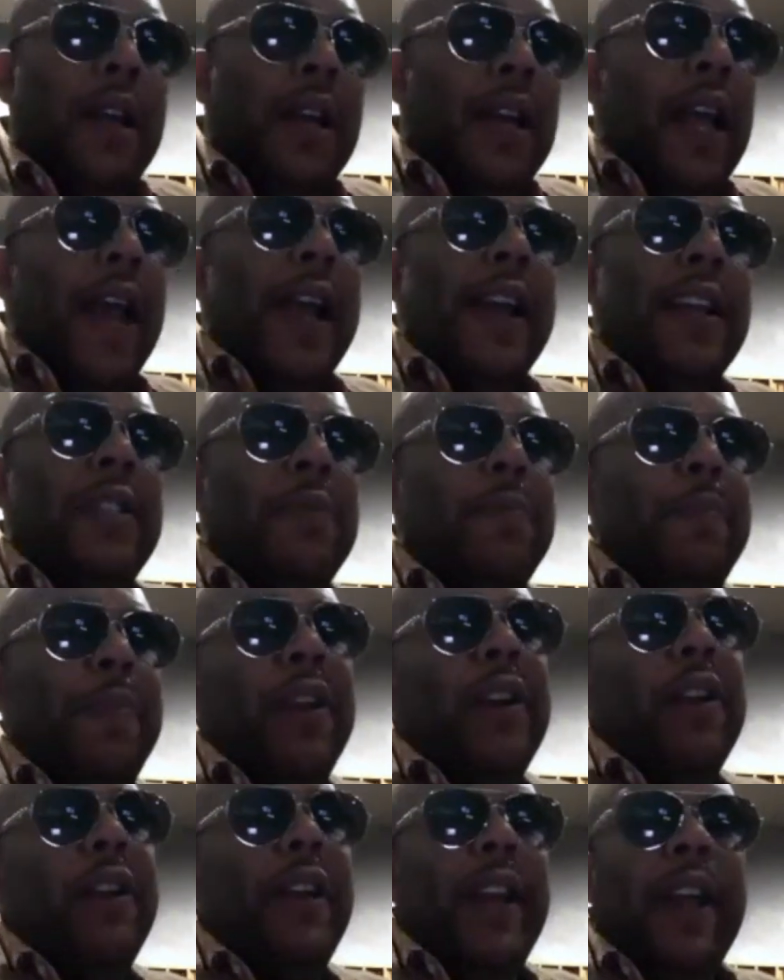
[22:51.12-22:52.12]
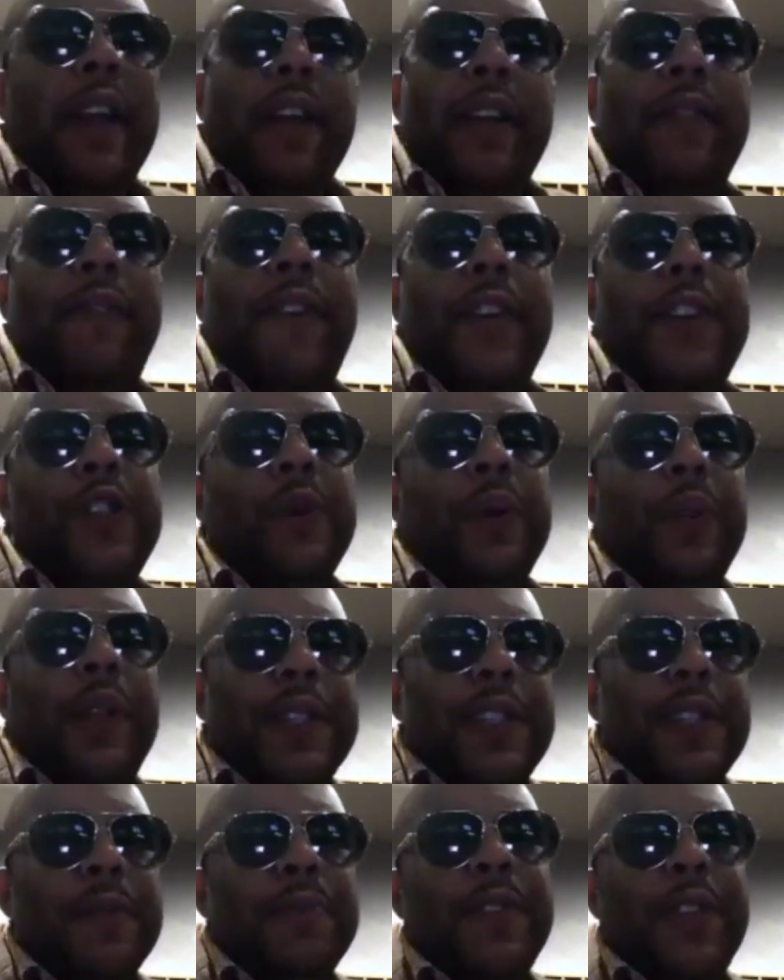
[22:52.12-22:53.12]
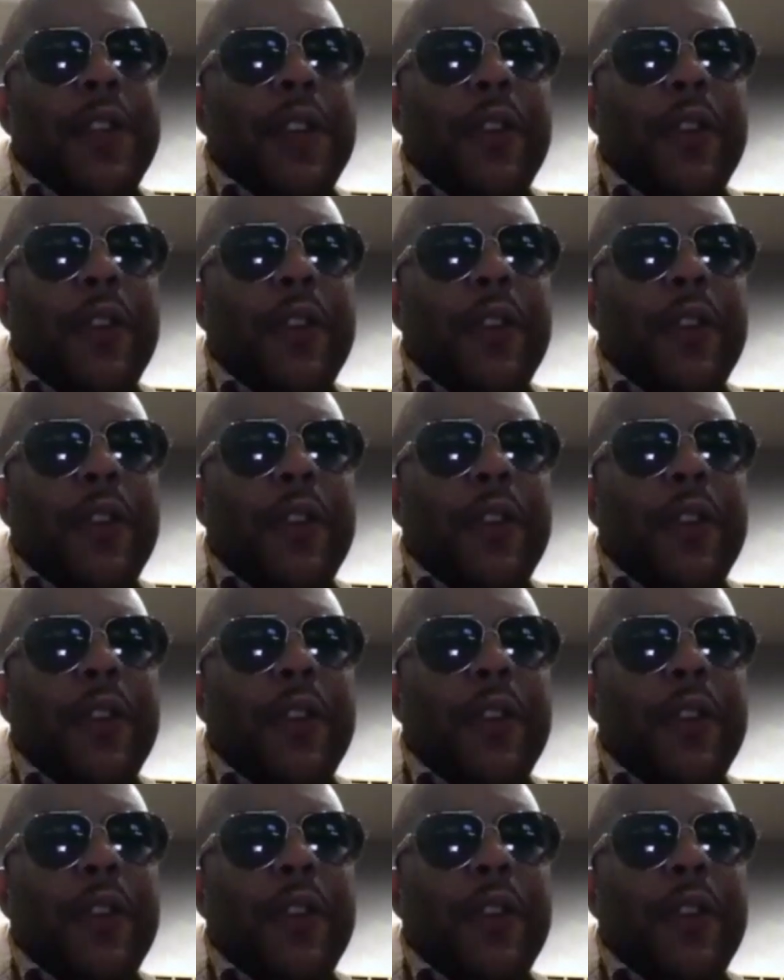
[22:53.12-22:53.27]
and it's bigger than individualism too.